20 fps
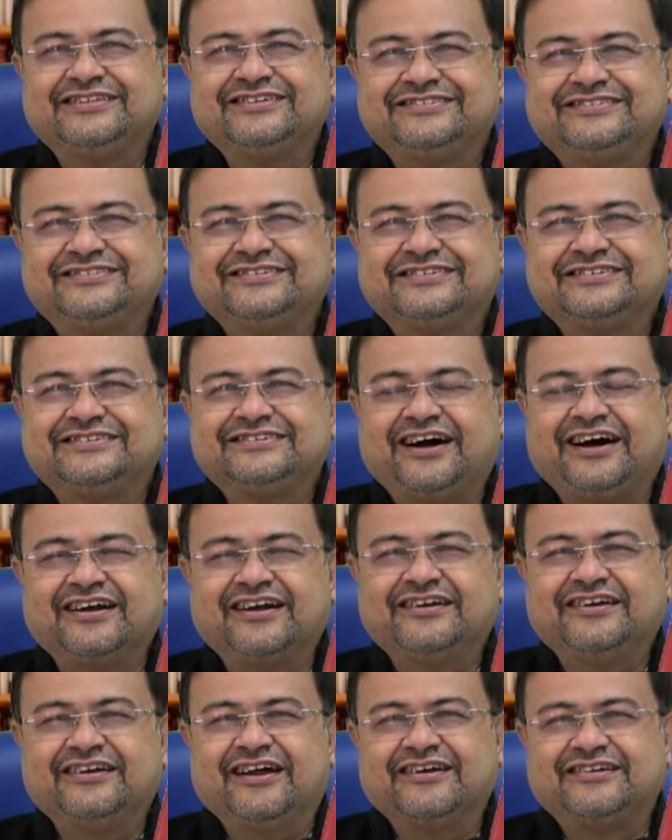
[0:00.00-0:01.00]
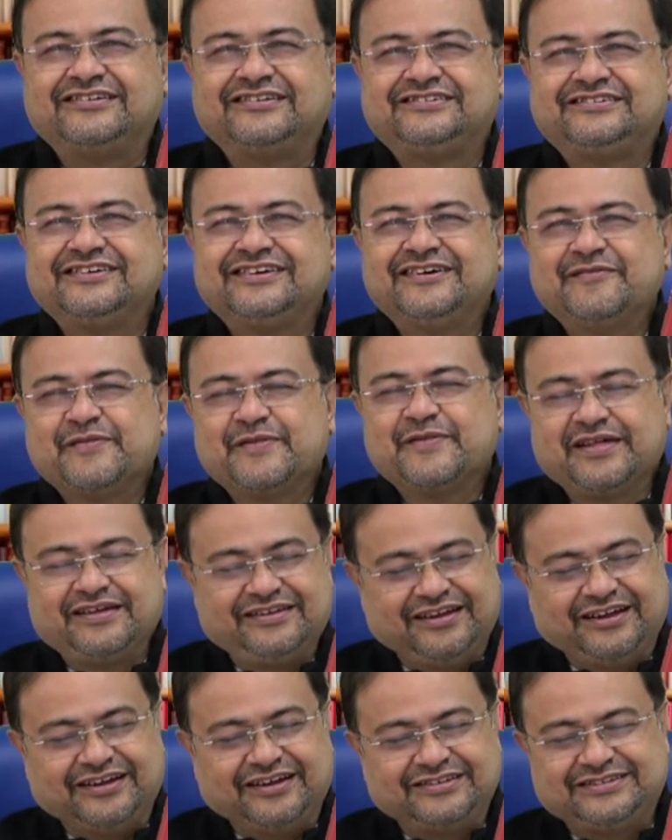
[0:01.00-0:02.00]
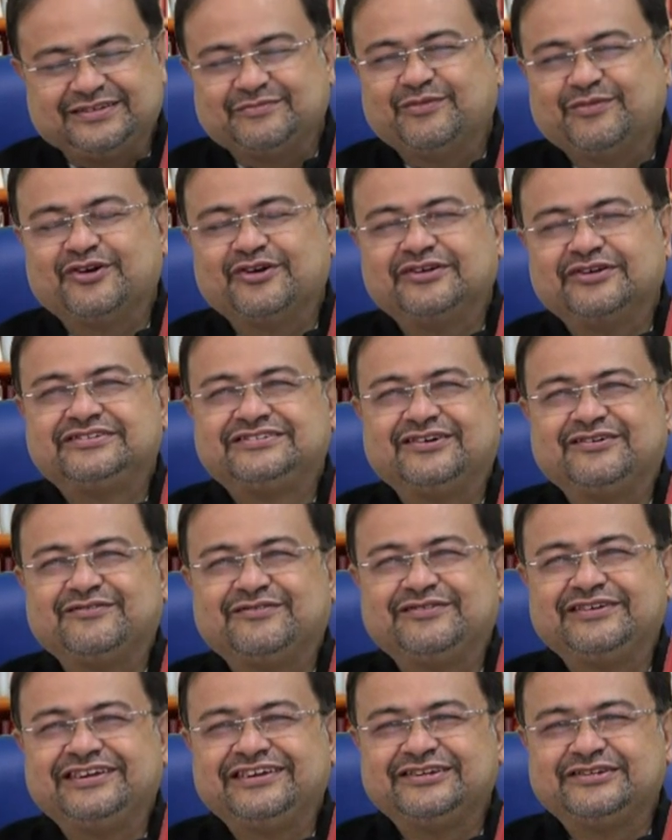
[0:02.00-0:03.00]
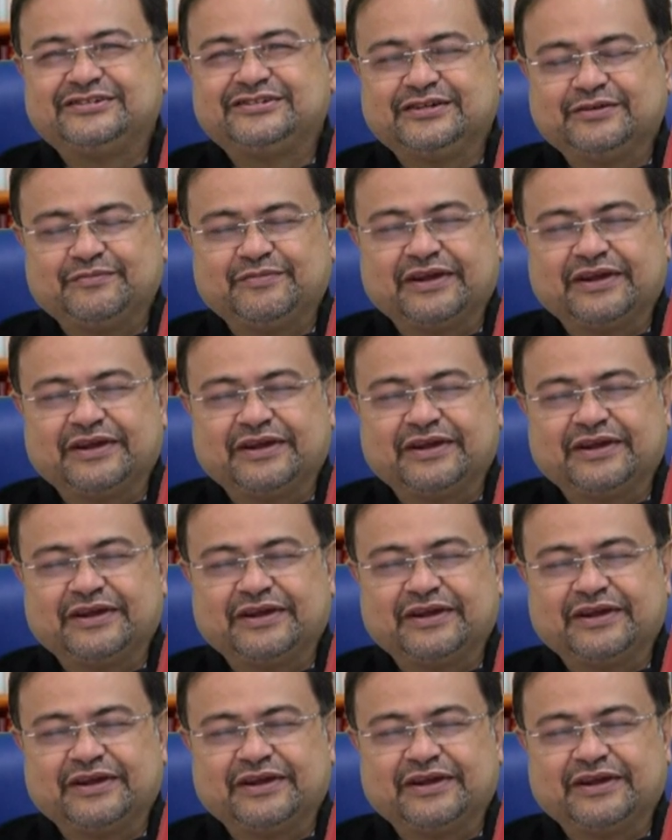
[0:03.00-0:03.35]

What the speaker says: this is hard nuts and bolts of leadership.